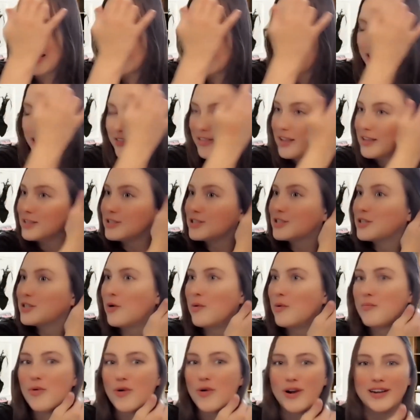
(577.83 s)
and I think is so
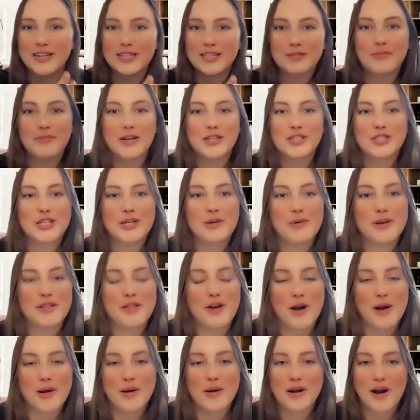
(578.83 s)
important, especially with
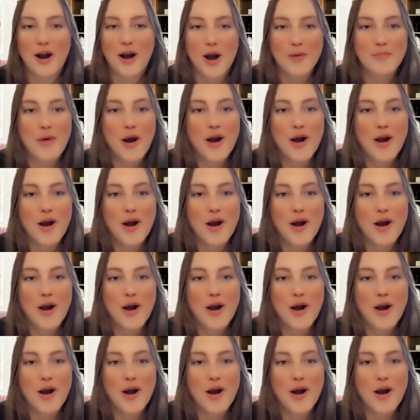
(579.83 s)
our